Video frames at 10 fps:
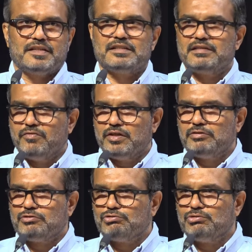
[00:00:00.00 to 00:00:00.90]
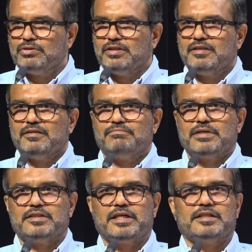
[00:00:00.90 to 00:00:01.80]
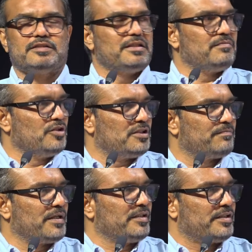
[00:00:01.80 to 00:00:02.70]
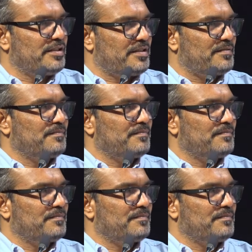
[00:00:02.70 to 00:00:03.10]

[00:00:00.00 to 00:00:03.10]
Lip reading: is given to panchayats and municipalities.